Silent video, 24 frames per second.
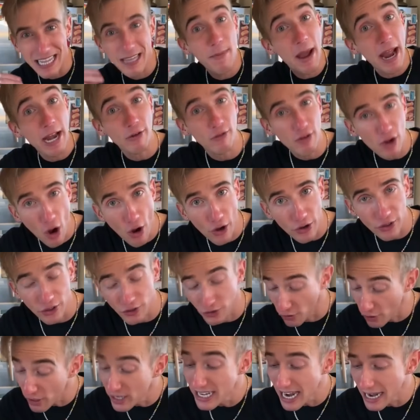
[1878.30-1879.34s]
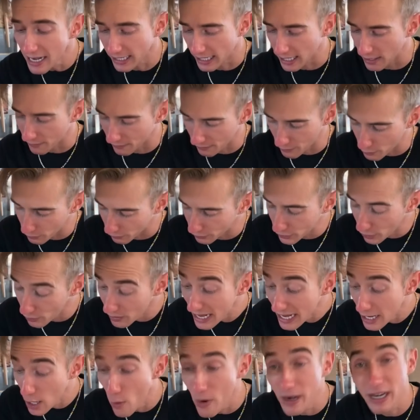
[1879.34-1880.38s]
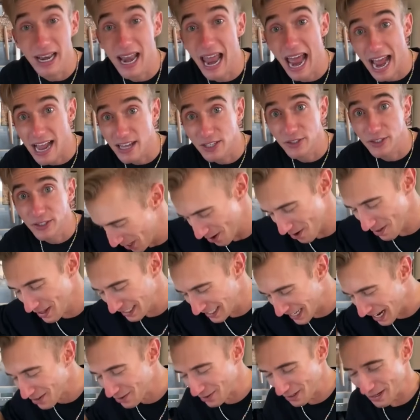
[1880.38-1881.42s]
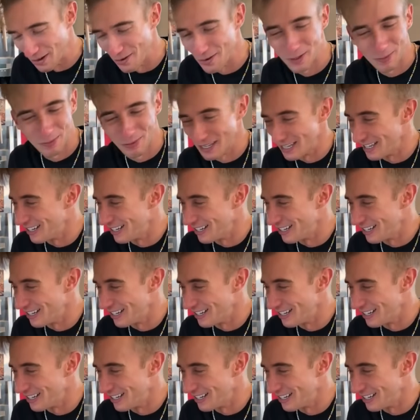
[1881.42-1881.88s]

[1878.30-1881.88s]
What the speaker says: mandarin oranges are a delicate fruit, so they go in last. You know, this actually looks pretty